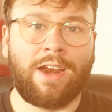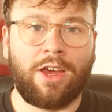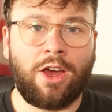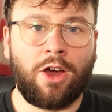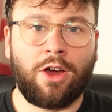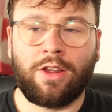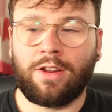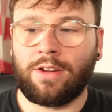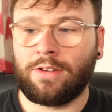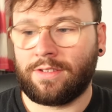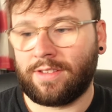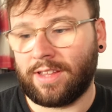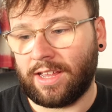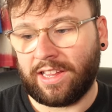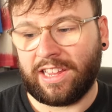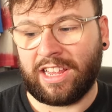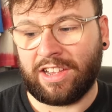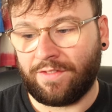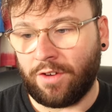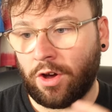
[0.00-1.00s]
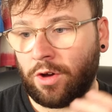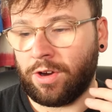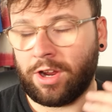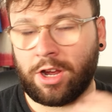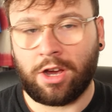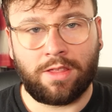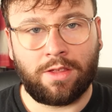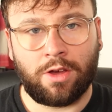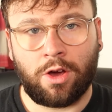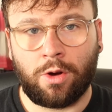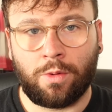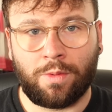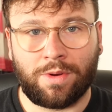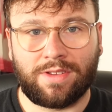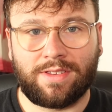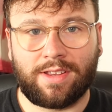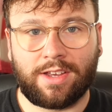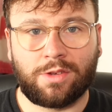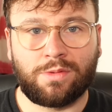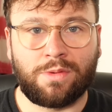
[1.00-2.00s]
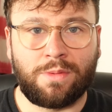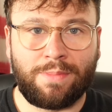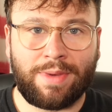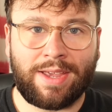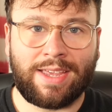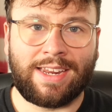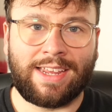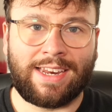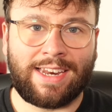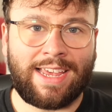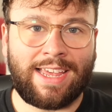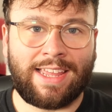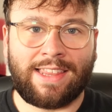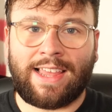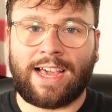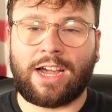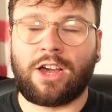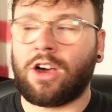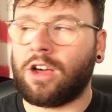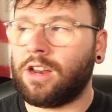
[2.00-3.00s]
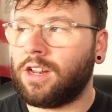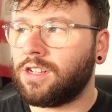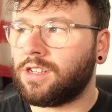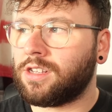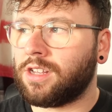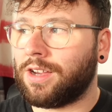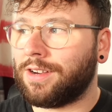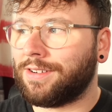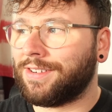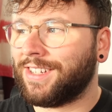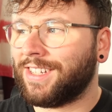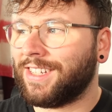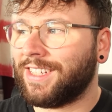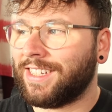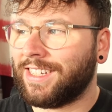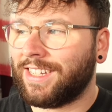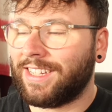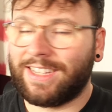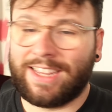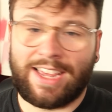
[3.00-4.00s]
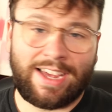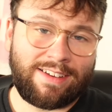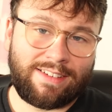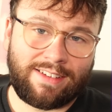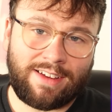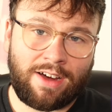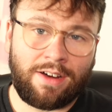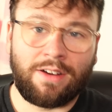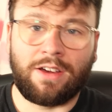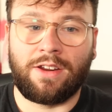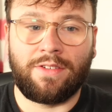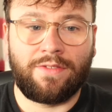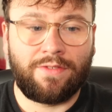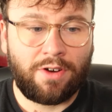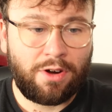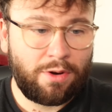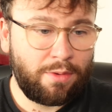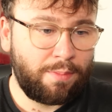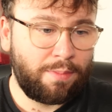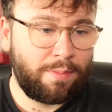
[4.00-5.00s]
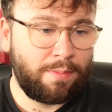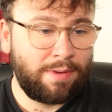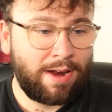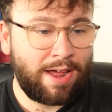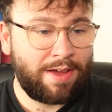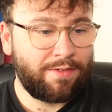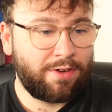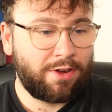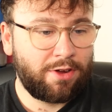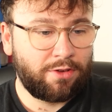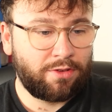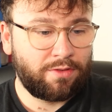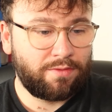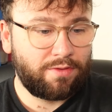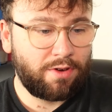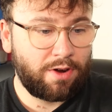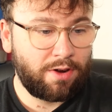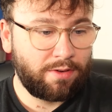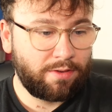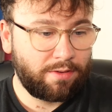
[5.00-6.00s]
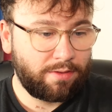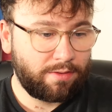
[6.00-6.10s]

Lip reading: Like, City have only got the 0161 meaning in that collar, so yeah, I'm going to throw Leverkusen through.